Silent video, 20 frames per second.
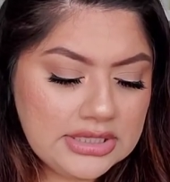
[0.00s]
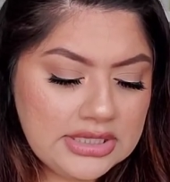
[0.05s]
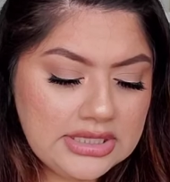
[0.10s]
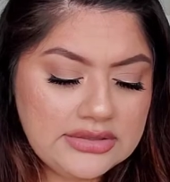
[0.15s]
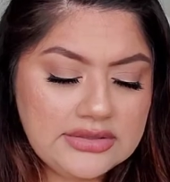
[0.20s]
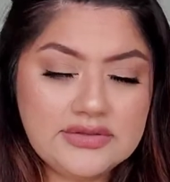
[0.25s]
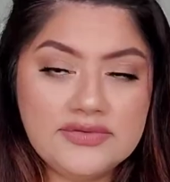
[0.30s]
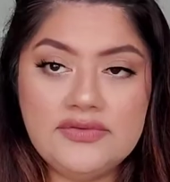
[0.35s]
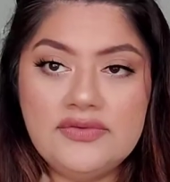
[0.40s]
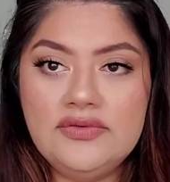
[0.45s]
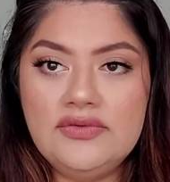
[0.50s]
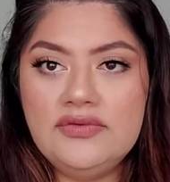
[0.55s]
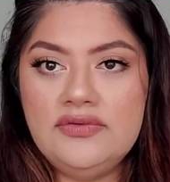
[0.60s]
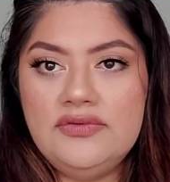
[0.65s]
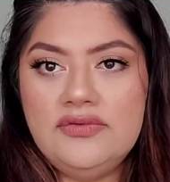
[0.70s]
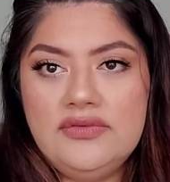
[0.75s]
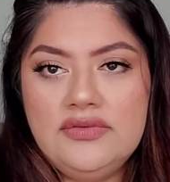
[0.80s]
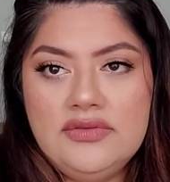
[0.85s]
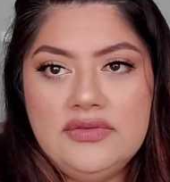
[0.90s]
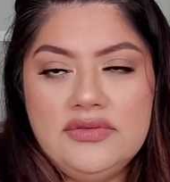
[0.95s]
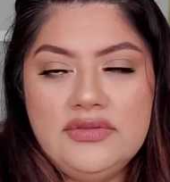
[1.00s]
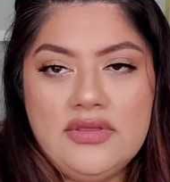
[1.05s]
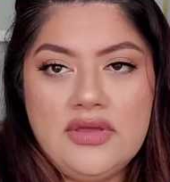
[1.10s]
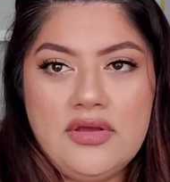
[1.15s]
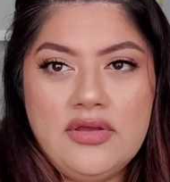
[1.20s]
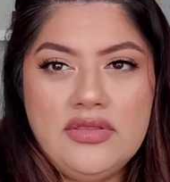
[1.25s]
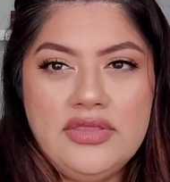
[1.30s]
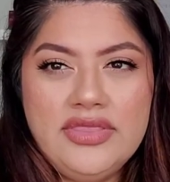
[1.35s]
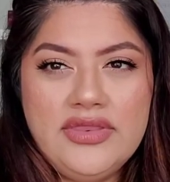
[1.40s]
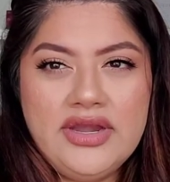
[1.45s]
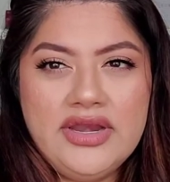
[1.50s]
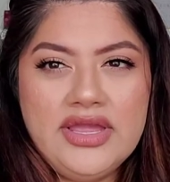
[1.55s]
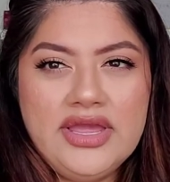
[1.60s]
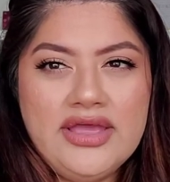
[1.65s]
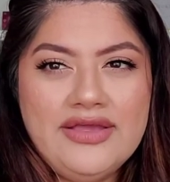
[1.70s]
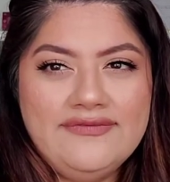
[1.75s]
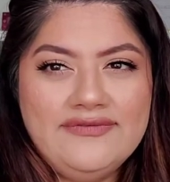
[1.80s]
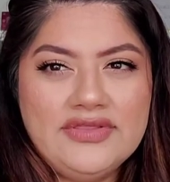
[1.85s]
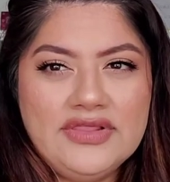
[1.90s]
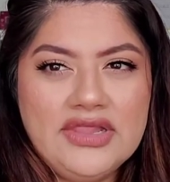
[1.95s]
Like this is all that I
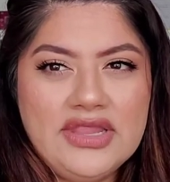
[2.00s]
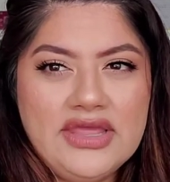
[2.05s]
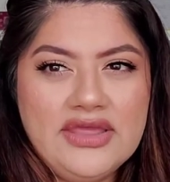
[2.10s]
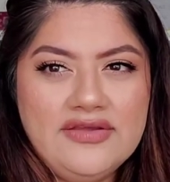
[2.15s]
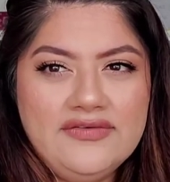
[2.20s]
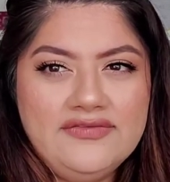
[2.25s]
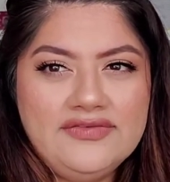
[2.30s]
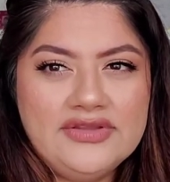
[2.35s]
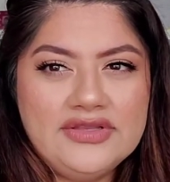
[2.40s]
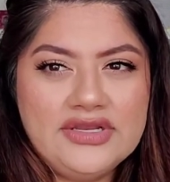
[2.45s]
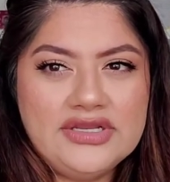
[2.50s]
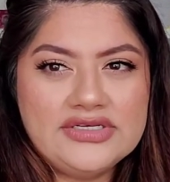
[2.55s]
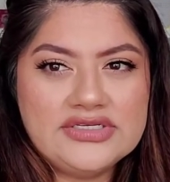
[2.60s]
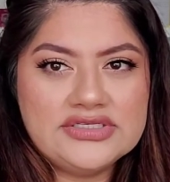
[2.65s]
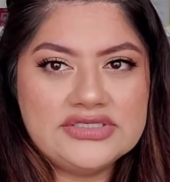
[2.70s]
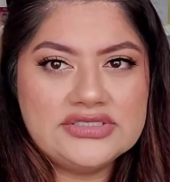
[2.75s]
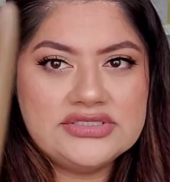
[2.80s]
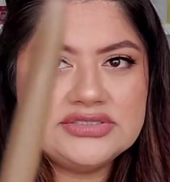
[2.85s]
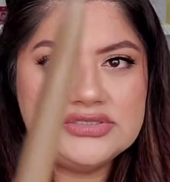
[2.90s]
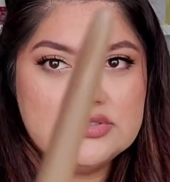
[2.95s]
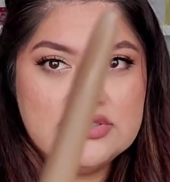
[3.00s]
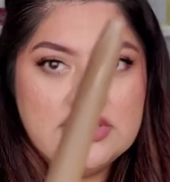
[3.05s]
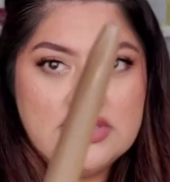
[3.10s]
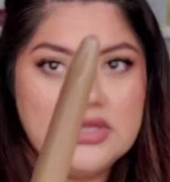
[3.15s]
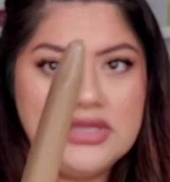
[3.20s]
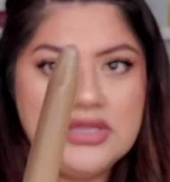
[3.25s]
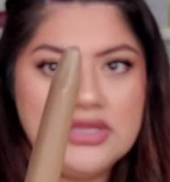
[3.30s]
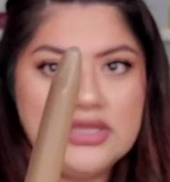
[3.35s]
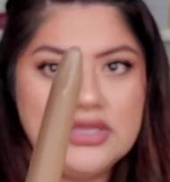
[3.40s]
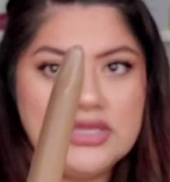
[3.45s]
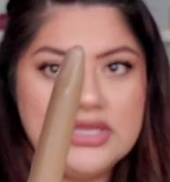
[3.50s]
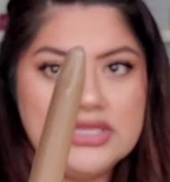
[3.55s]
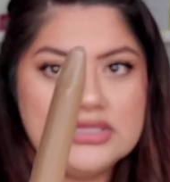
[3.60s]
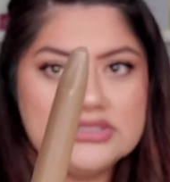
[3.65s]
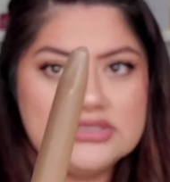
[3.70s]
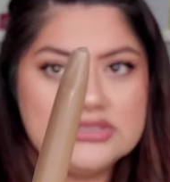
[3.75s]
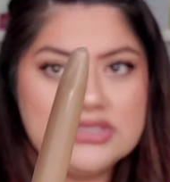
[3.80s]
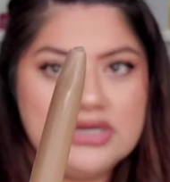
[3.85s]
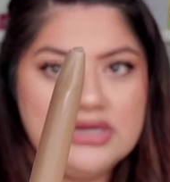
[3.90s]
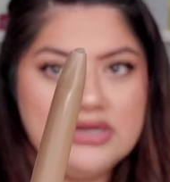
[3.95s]
have left and I just
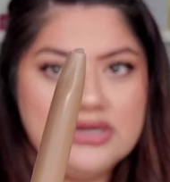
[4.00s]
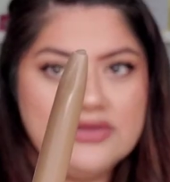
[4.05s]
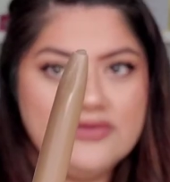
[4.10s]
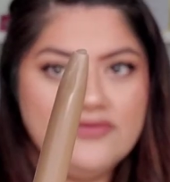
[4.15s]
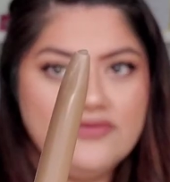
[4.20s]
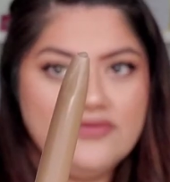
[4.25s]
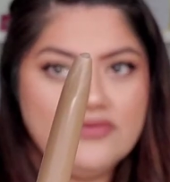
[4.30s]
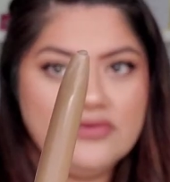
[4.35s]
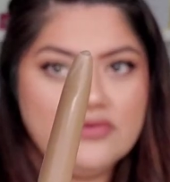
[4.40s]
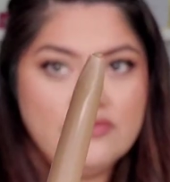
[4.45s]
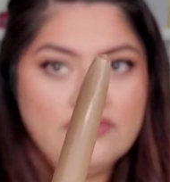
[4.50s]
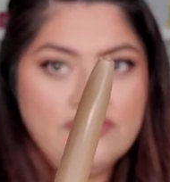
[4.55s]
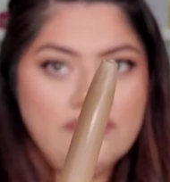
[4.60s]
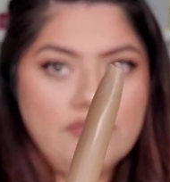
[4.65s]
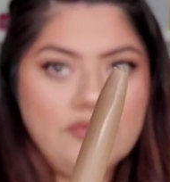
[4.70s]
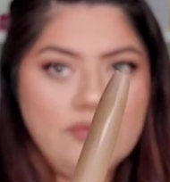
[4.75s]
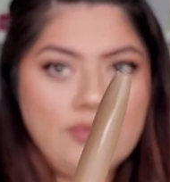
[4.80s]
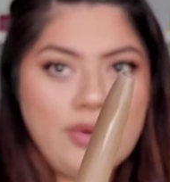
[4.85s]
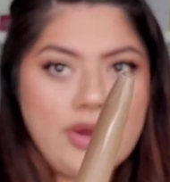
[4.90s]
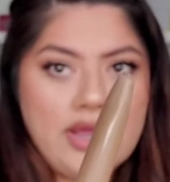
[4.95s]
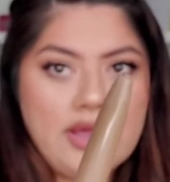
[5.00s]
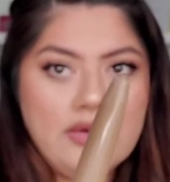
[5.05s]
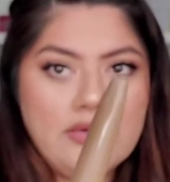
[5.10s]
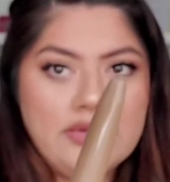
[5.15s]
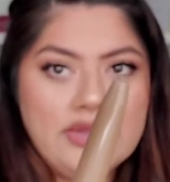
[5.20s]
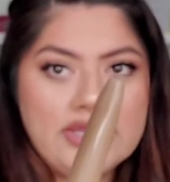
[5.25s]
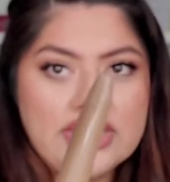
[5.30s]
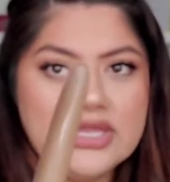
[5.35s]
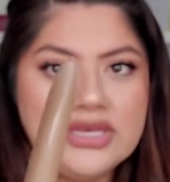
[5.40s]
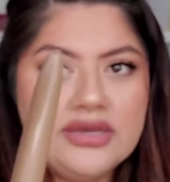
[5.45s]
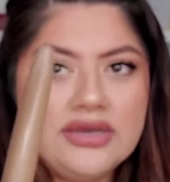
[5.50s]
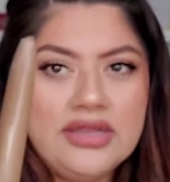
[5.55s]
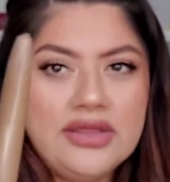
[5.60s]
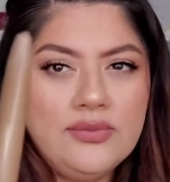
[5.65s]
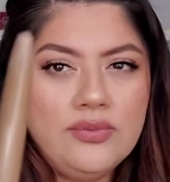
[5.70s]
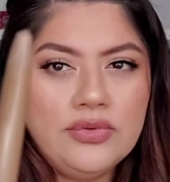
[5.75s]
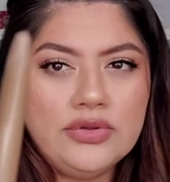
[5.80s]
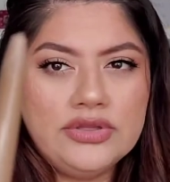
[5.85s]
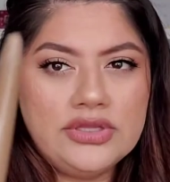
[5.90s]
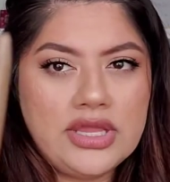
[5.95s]
it's not enough for a full brow. It can
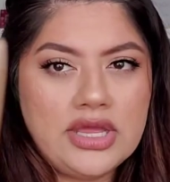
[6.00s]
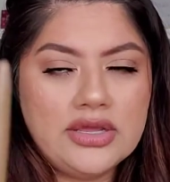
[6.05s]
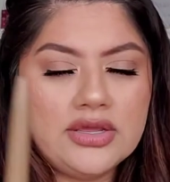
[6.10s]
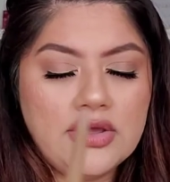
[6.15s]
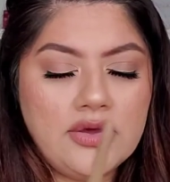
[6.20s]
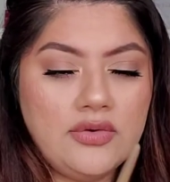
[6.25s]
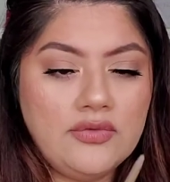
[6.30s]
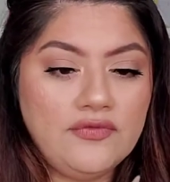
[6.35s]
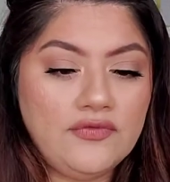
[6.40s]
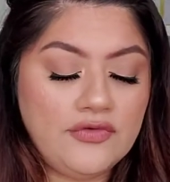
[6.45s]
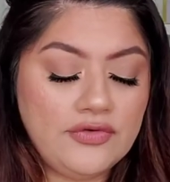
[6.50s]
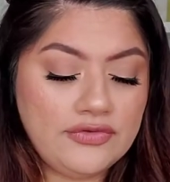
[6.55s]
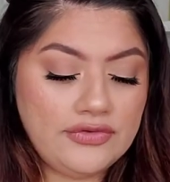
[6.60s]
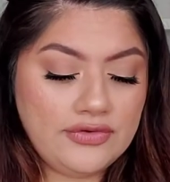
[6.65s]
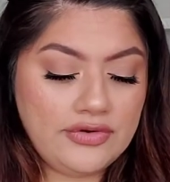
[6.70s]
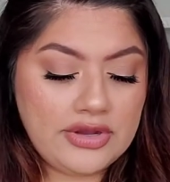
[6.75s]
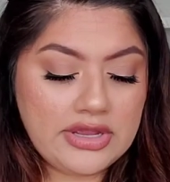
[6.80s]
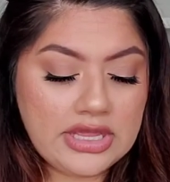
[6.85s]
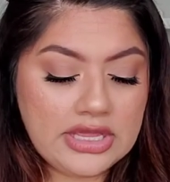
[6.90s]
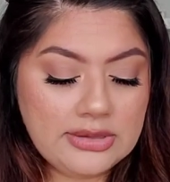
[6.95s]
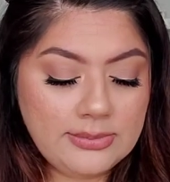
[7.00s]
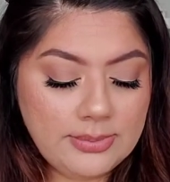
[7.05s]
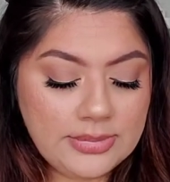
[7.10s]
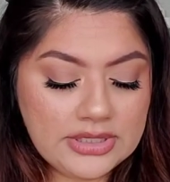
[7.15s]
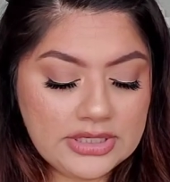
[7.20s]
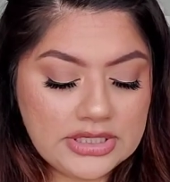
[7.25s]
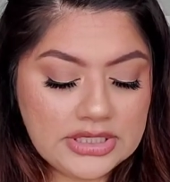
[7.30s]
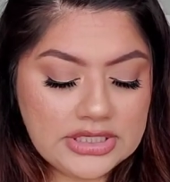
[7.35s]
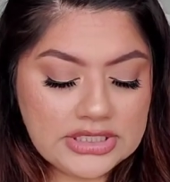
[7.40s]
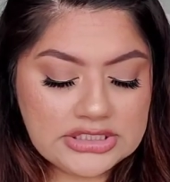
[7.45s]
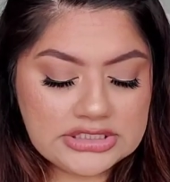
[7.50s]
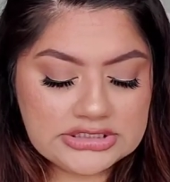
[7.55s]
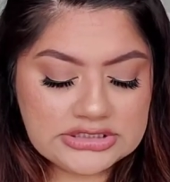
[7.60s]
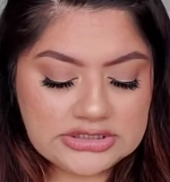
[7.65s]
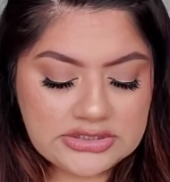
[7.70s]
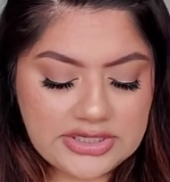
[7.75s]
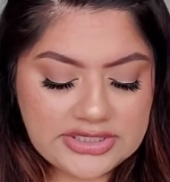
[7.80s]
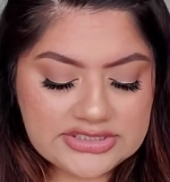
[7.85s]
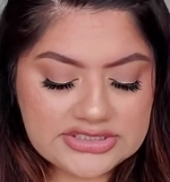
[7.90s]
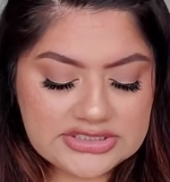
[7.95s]
it will not go further up.
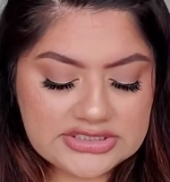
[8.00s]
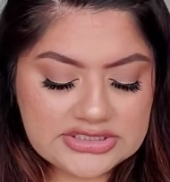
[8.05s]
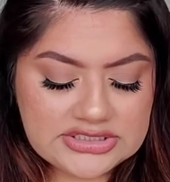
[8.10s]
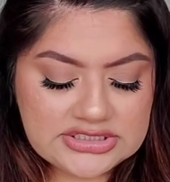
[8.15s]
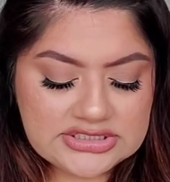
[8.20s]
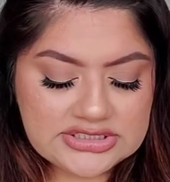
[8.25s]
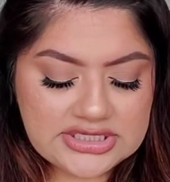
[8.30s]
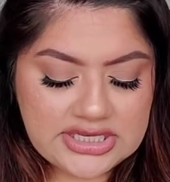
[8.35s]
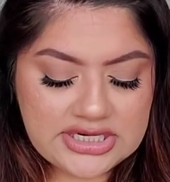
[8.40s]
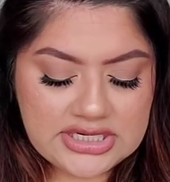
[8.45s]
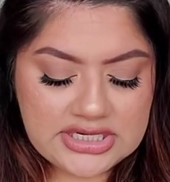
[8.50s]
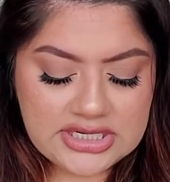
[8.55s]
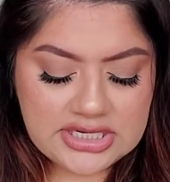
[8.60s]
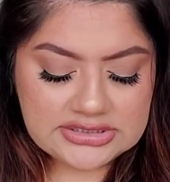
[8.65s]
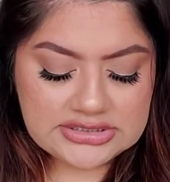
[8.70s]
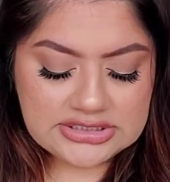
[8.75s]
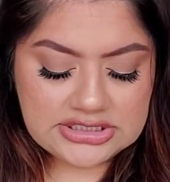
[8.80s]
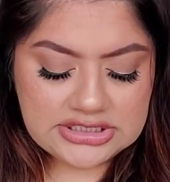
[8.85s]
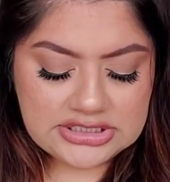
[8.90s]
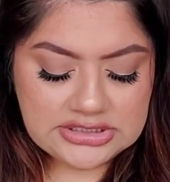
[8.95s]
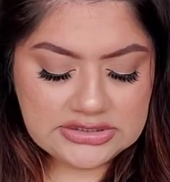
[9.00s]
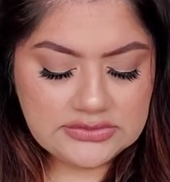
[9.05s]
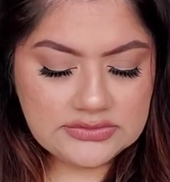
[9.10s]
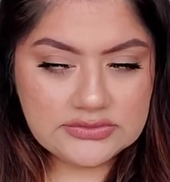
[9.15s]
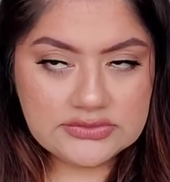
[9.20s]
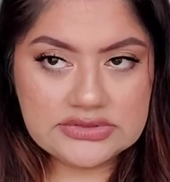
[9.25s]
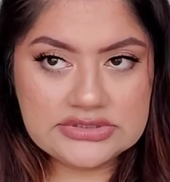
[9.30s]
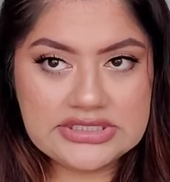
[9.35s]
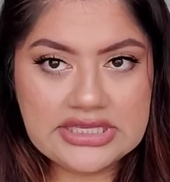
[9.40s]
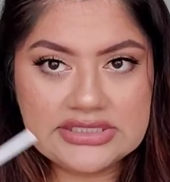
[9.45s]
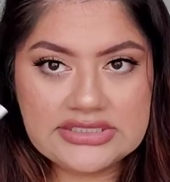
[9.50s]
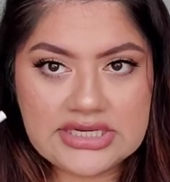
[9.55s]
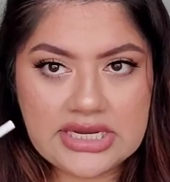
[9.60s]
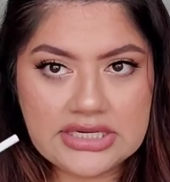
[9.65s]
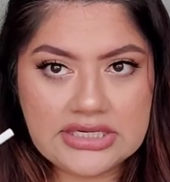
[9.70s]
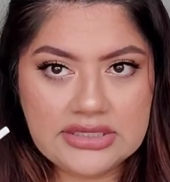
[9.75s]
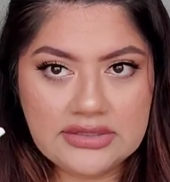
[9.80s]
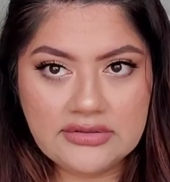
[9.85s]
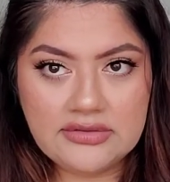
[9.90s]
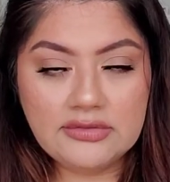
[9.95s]
So I just decided not to use that
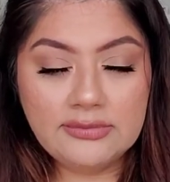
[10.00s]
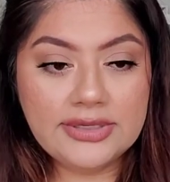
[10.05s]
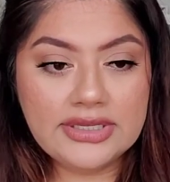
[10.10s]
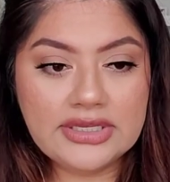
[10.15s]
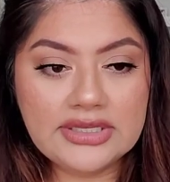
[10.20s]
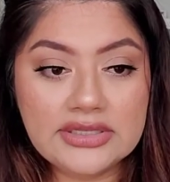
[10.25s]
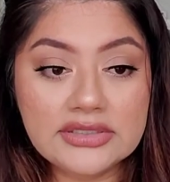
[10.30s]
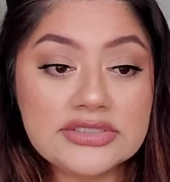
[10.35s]
tiny little bit.